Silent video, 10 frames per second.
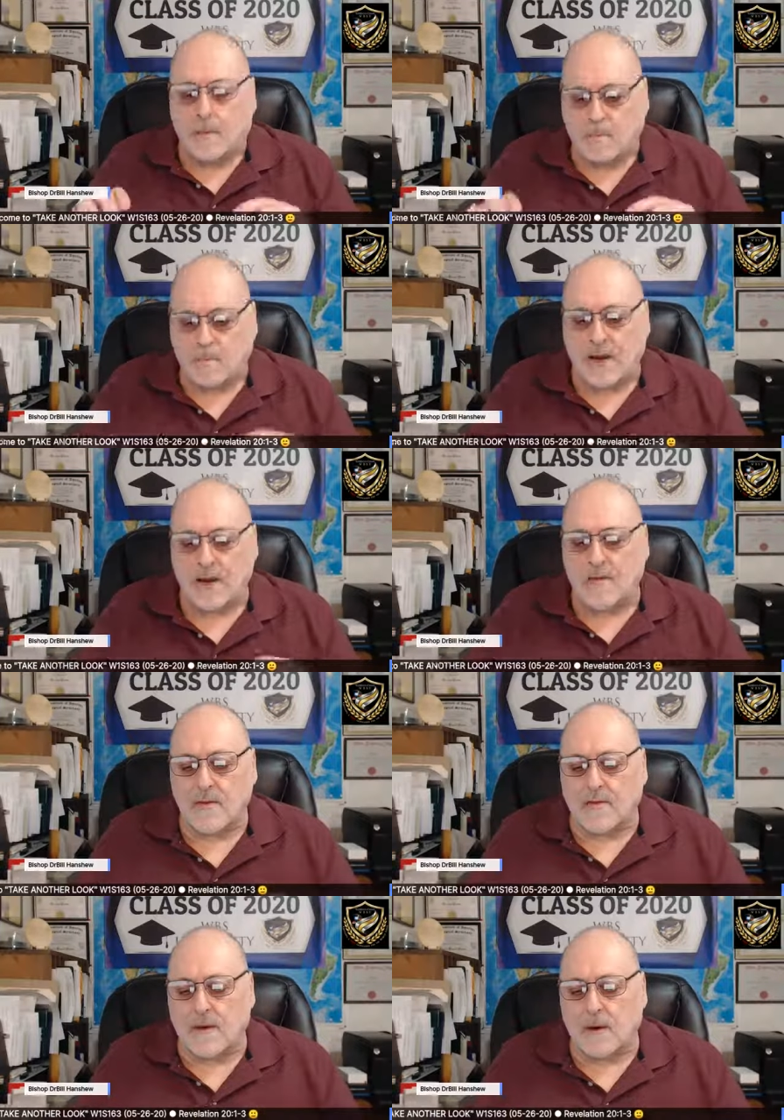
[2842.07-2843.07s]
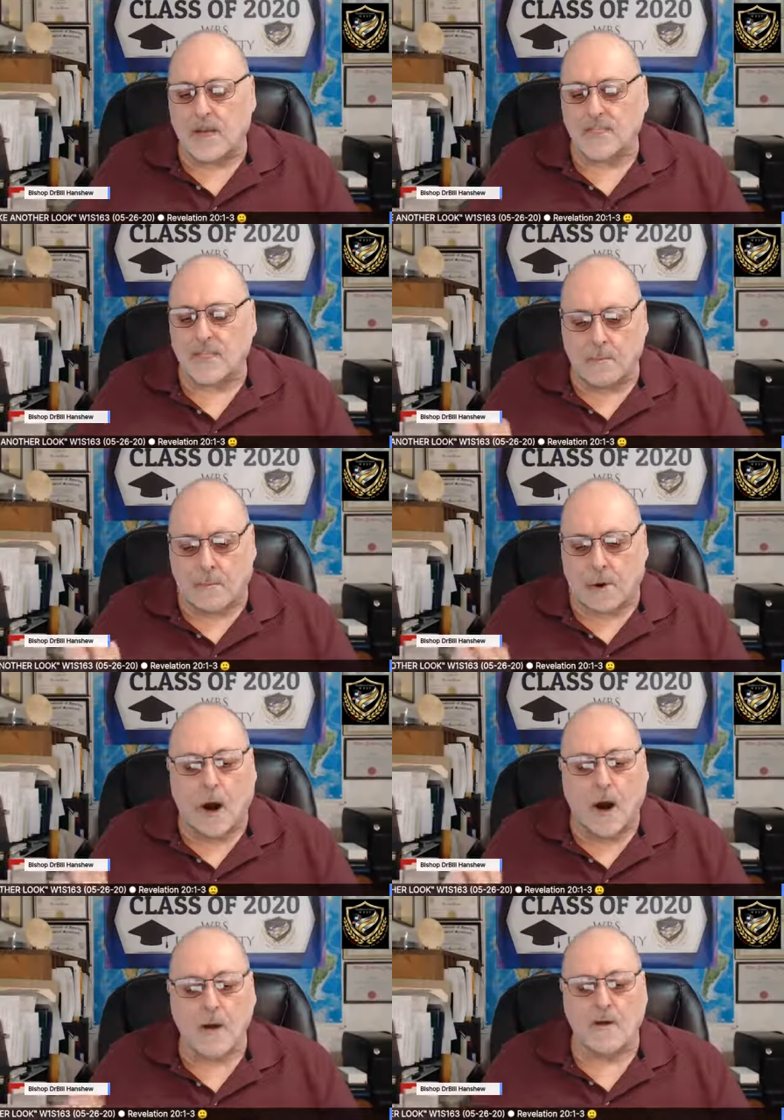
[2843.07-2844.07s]
meaning that there is a
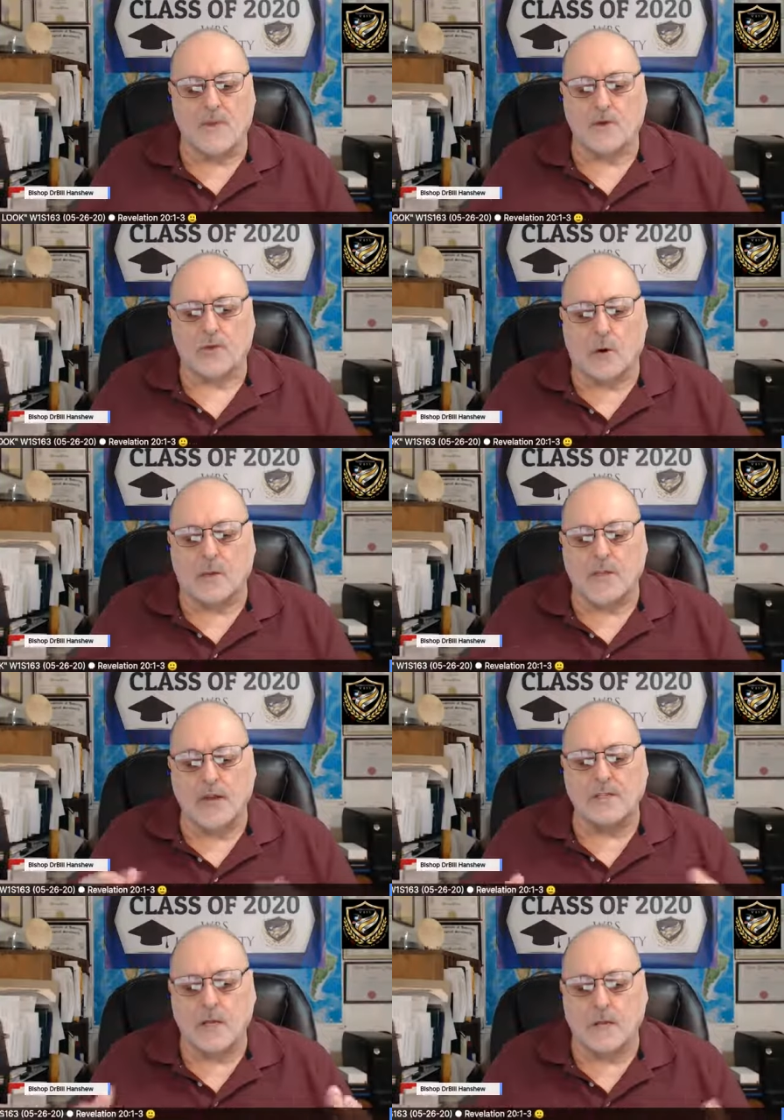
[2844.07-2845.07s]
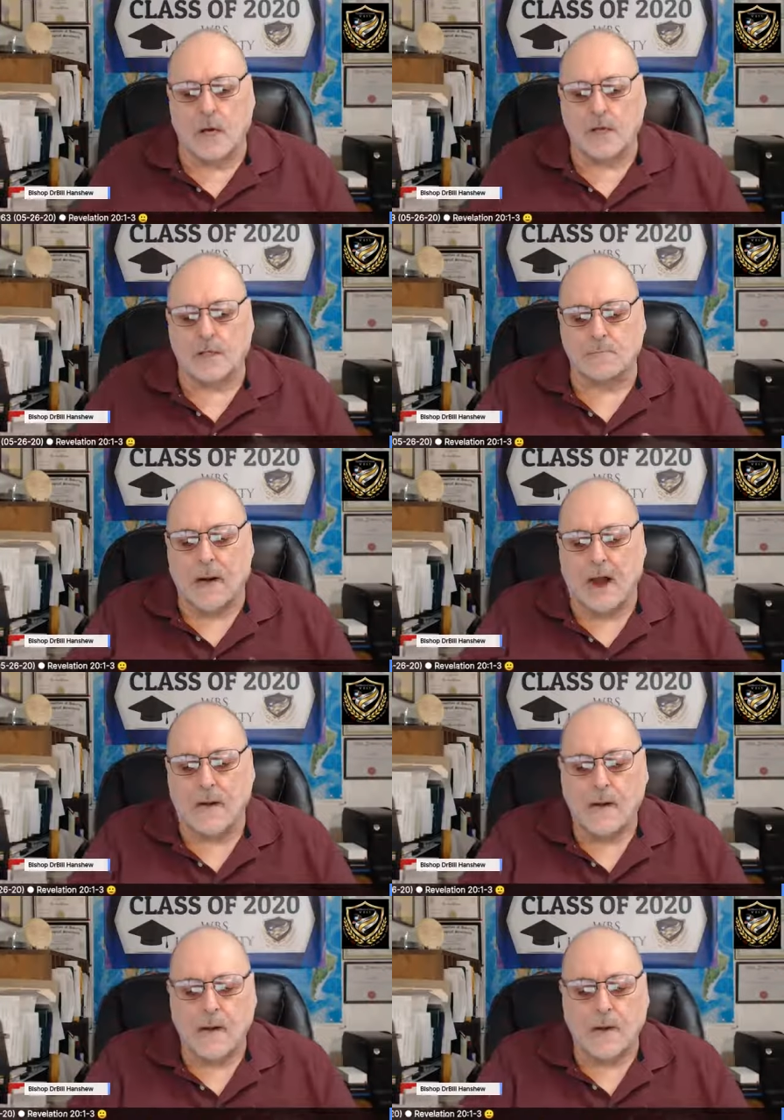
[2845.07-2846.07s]
part of the soul that is untouched
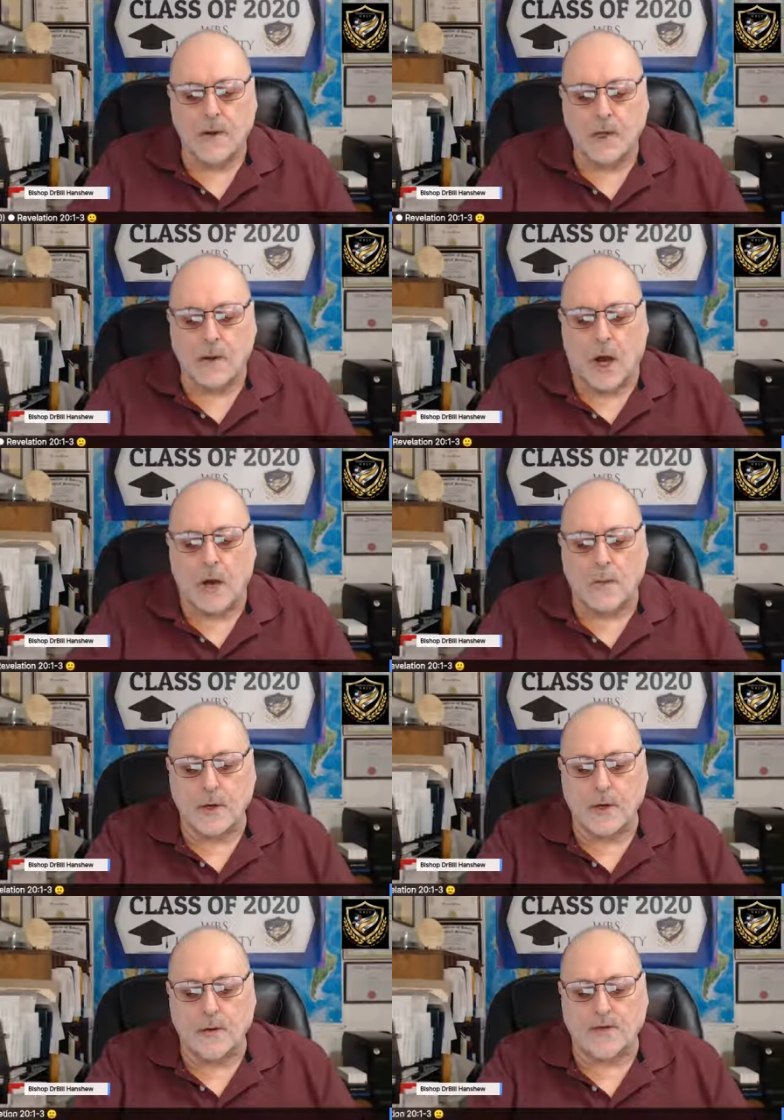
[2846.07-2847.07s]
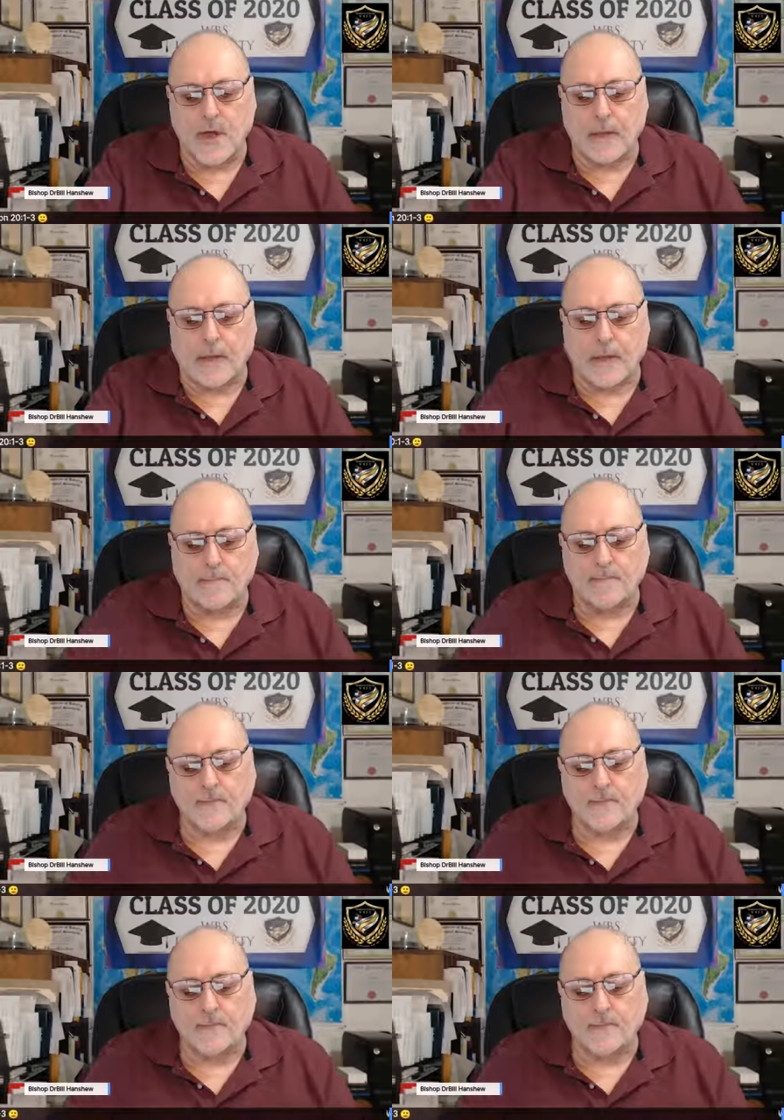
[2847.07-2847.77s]
by renew, unrenewed thinking